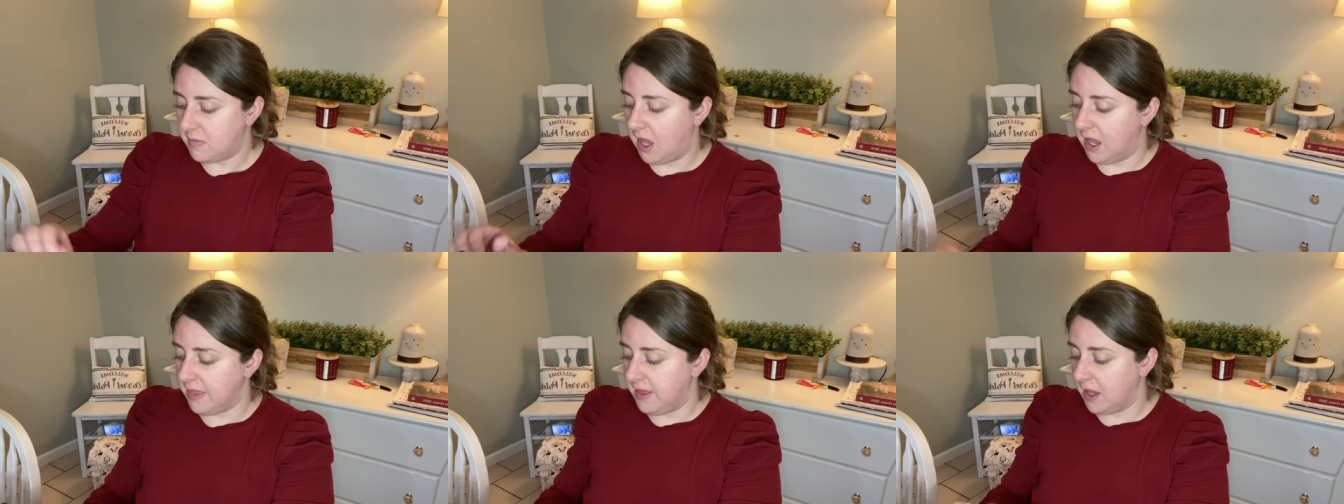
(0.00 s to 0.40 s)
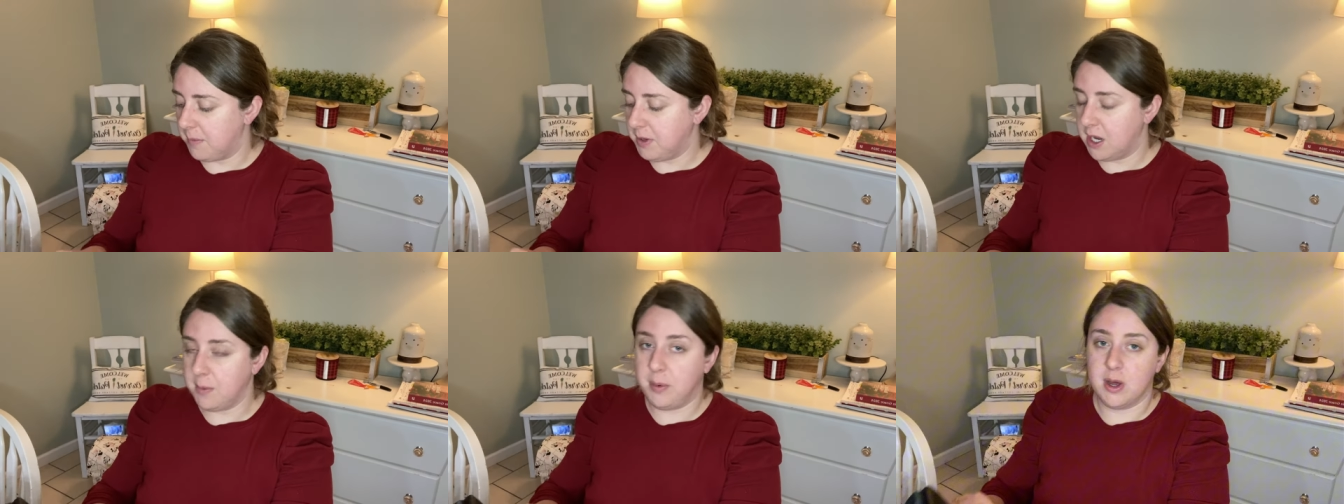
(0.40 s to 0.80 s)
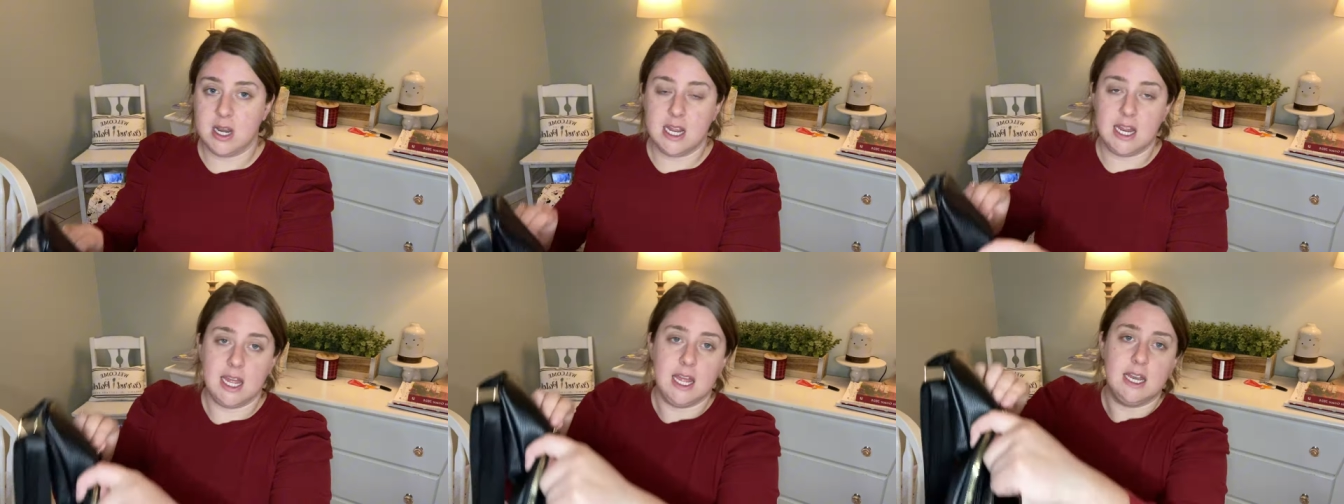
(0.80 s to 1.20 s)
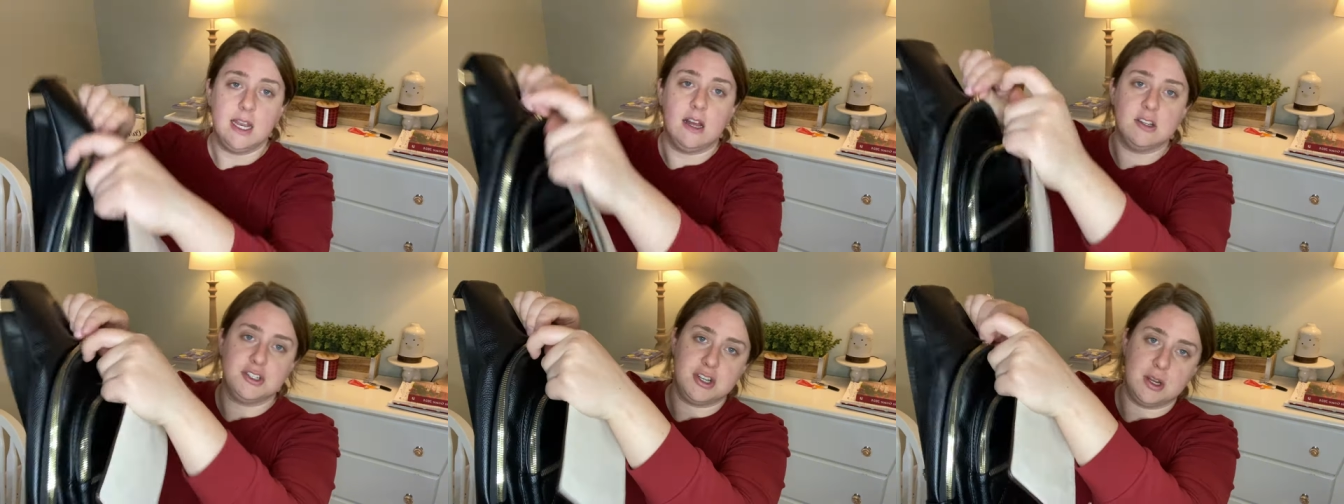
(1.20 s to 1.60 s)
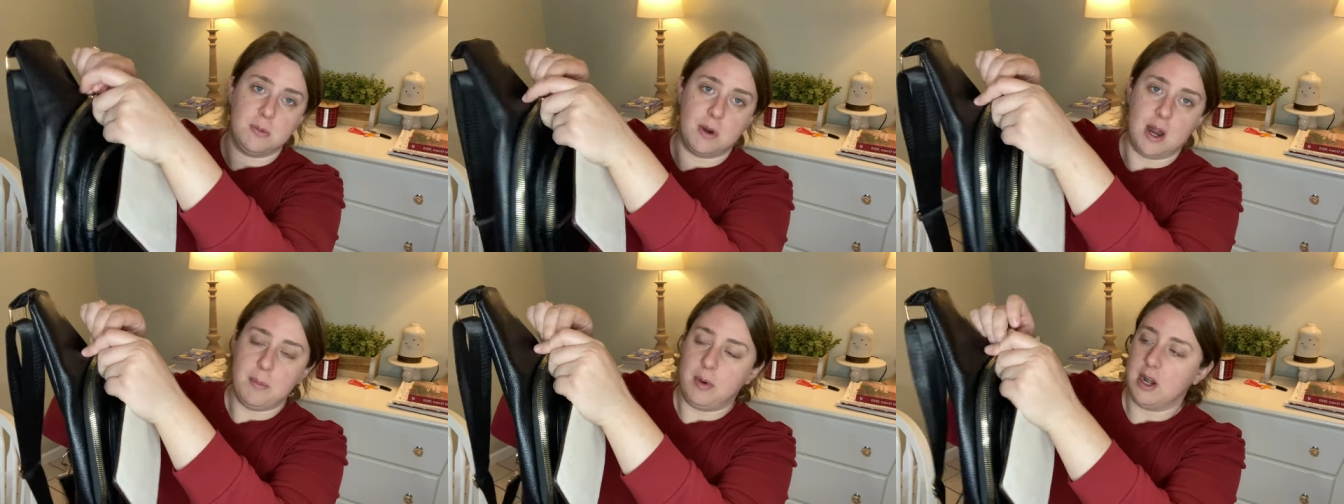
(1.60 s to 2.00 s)
I think I'm gonna put it in, I'll show you
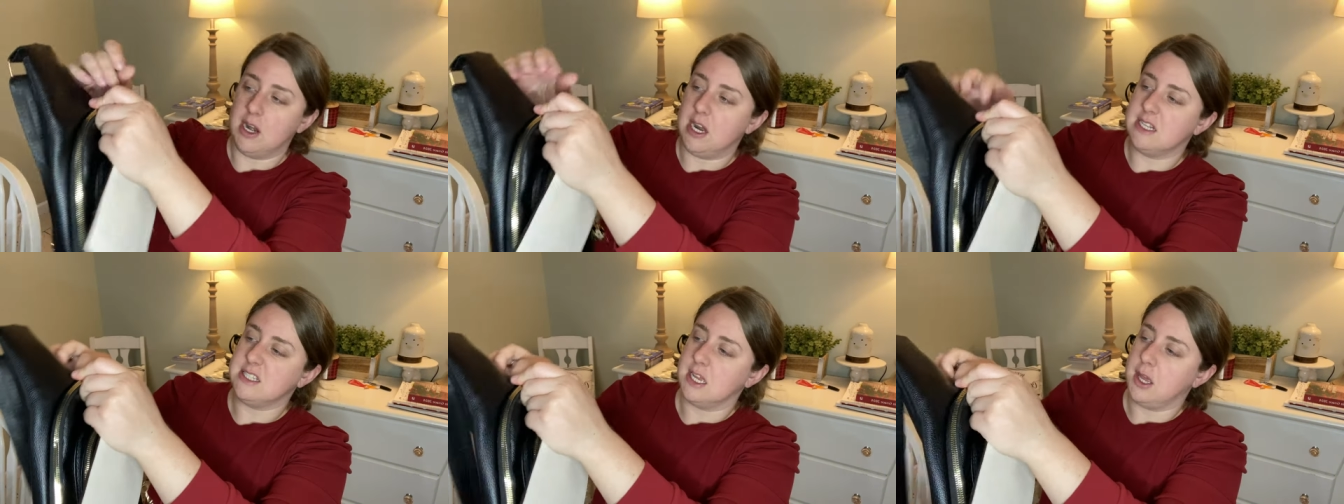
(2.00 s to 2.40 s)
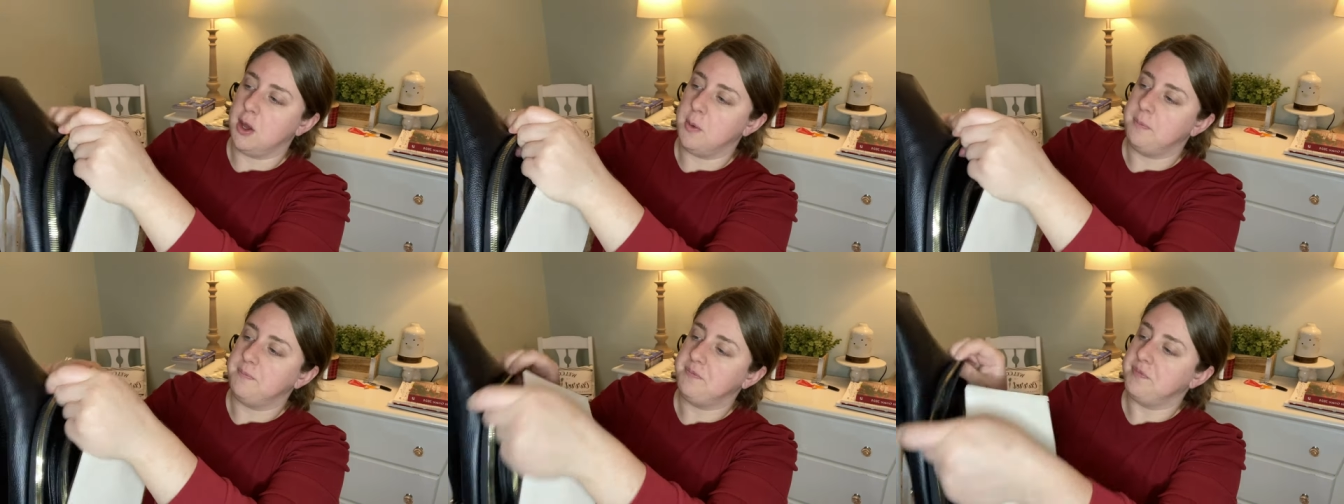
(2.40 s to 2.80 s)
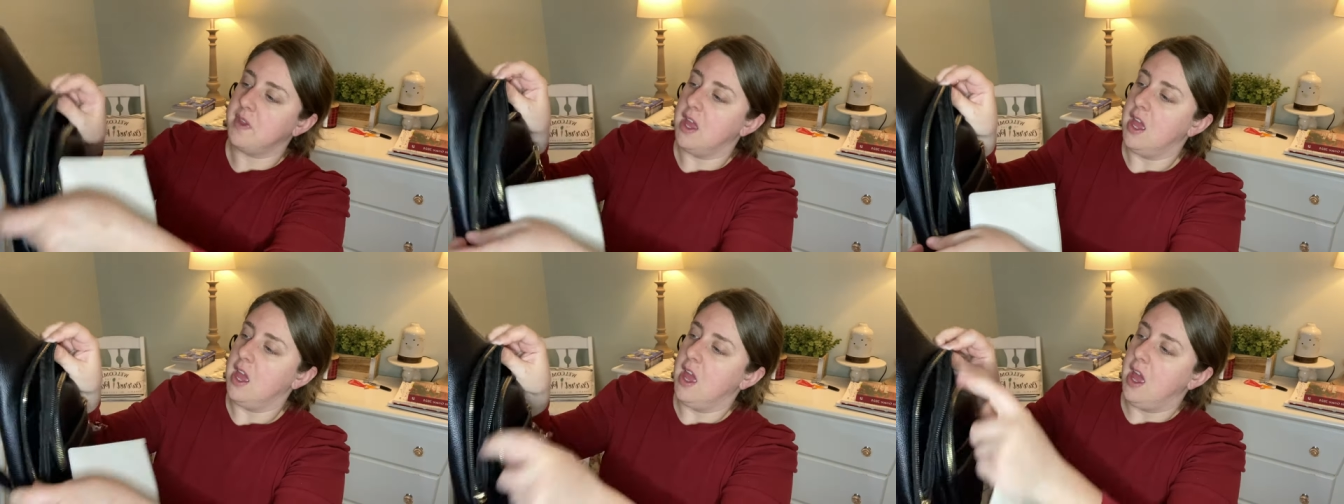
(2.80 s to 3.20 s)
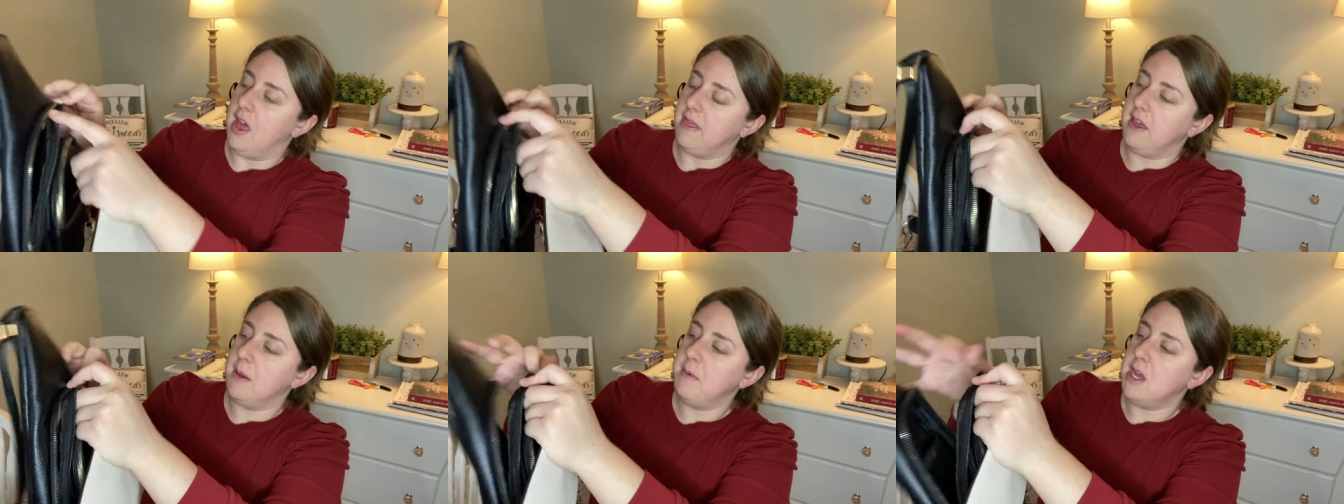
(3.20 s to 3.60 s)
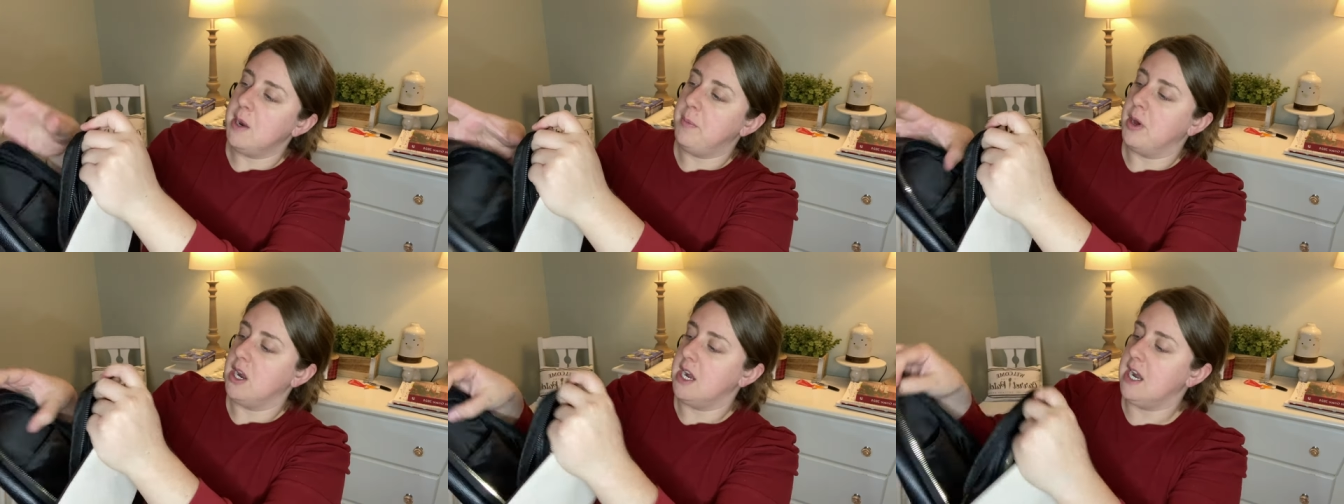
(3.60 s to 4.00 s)
where I put it as I go. I think I'm gonna
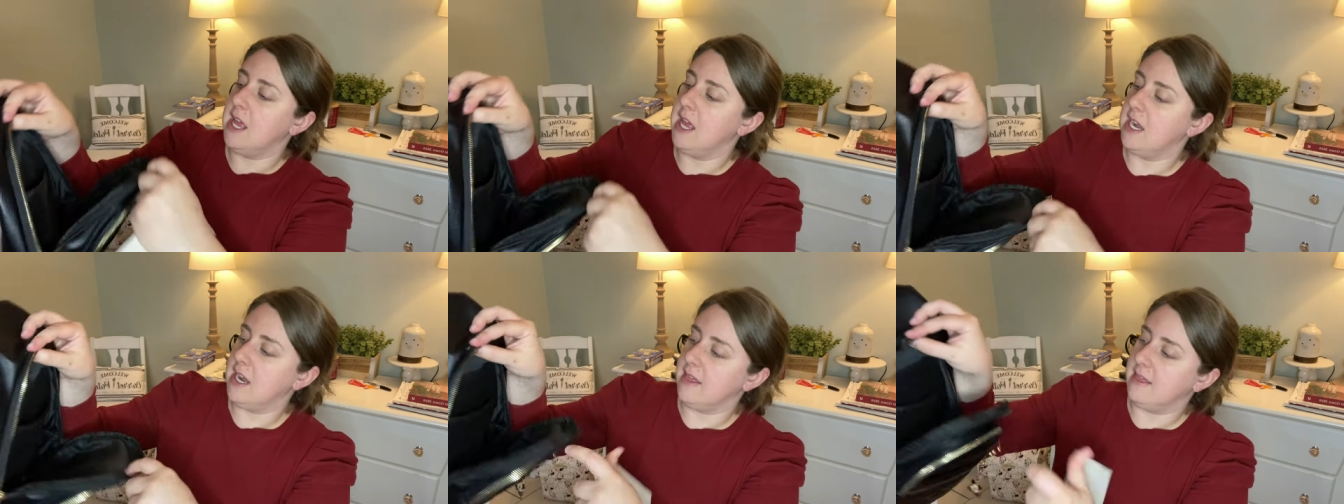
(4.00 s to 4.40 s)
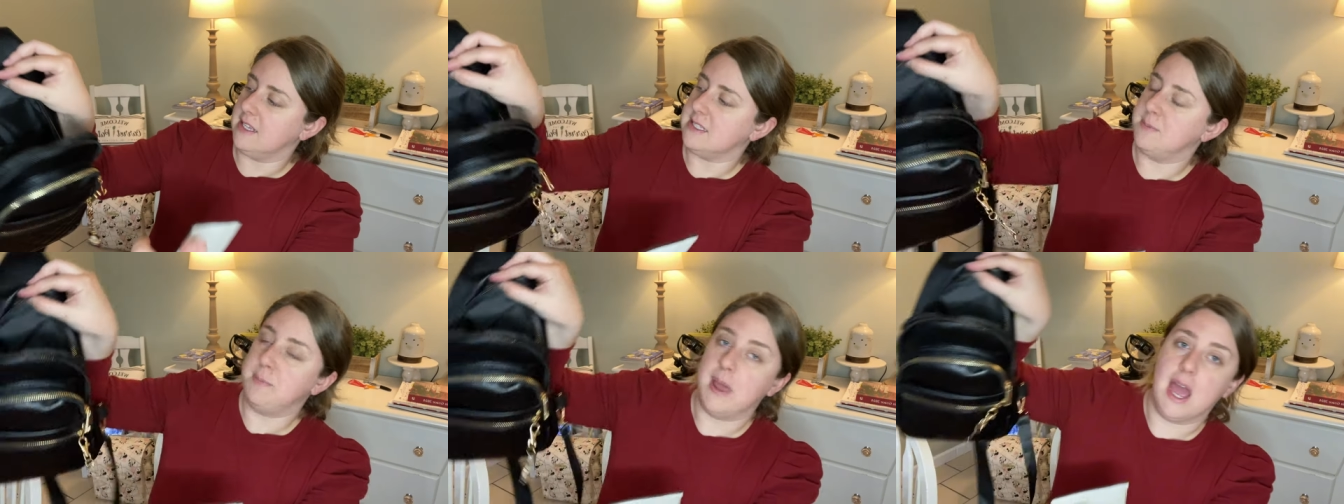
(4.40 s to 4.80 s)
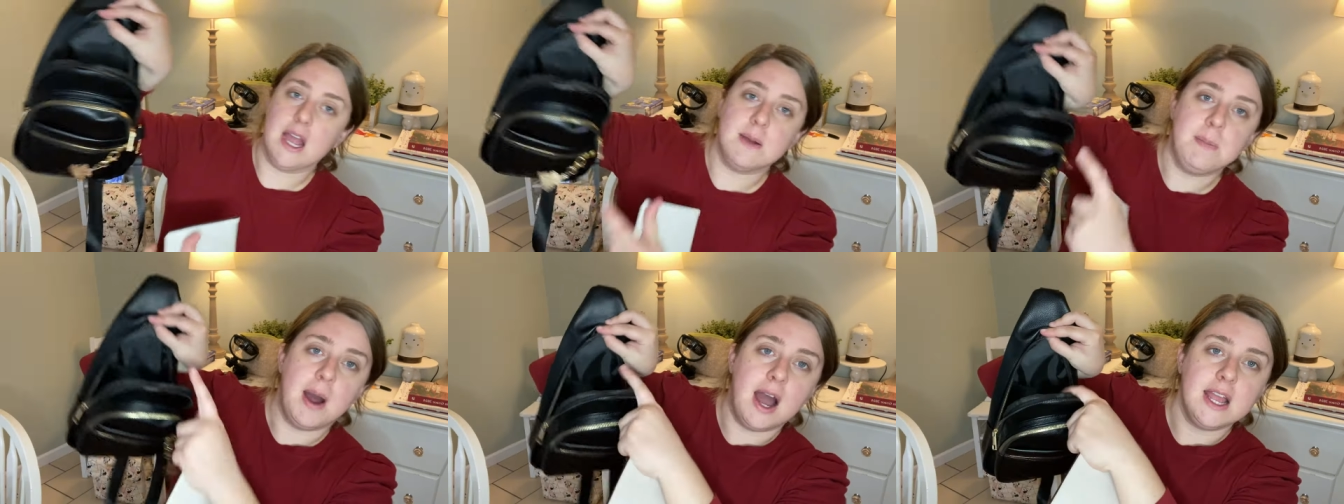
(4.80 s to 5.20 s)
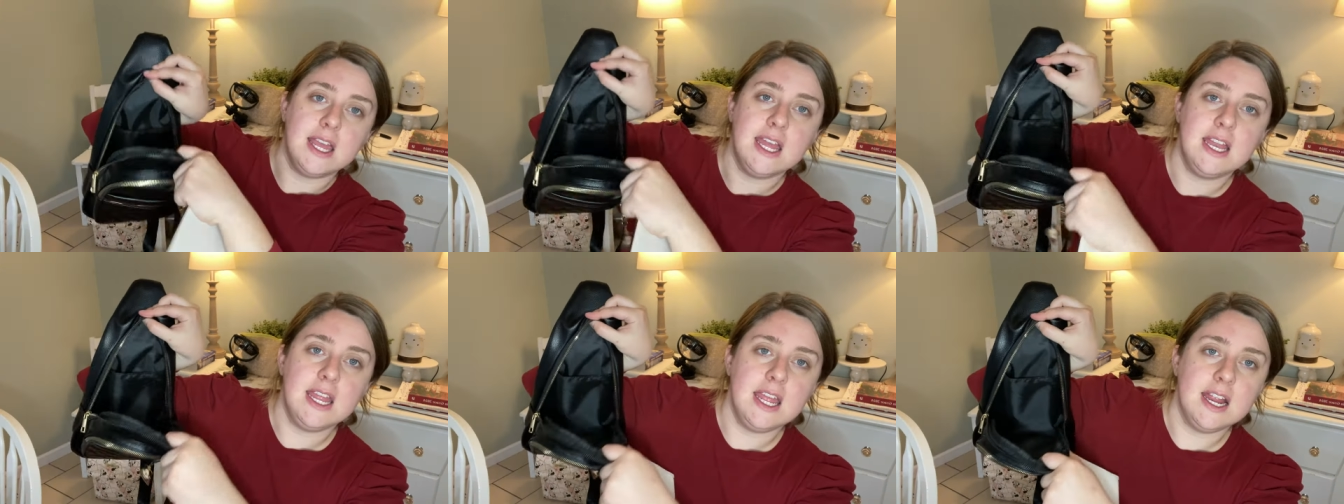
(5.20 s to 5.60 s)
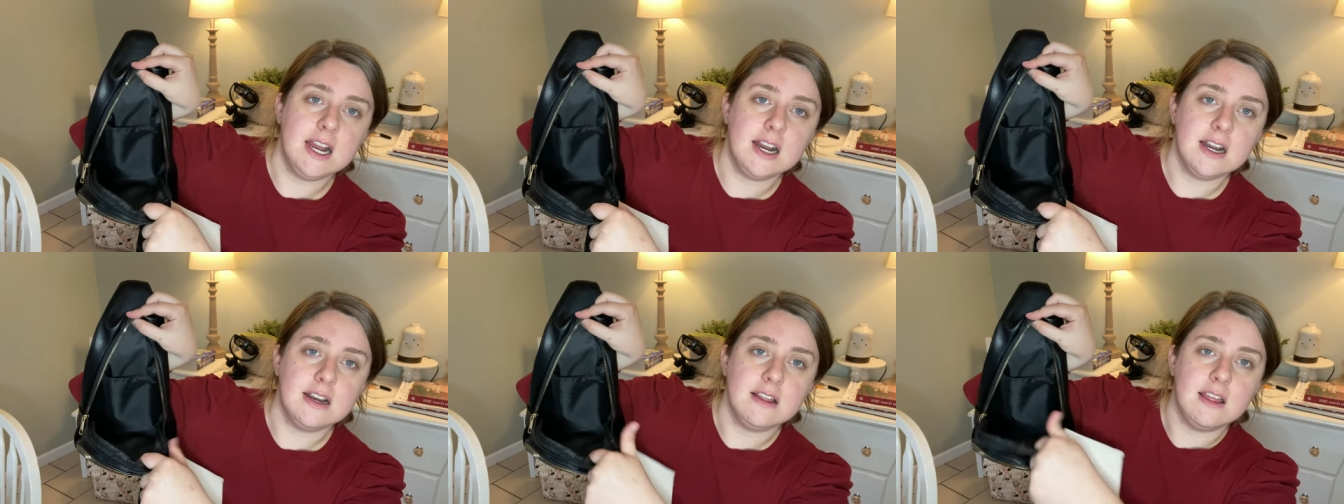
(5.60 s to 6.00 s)
put it in this back pocket
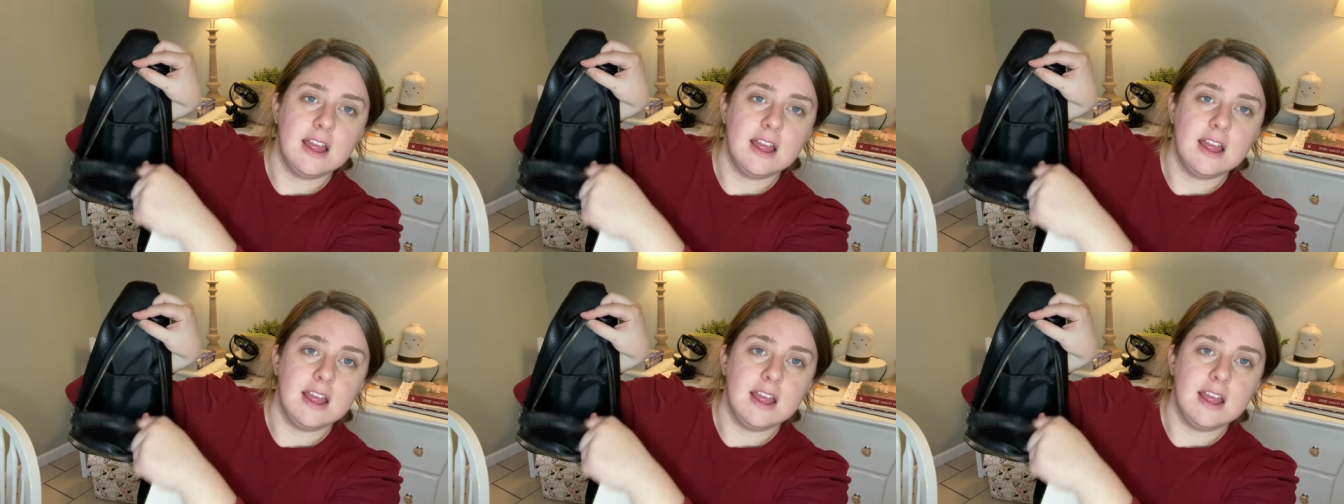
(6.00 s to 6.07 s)
here.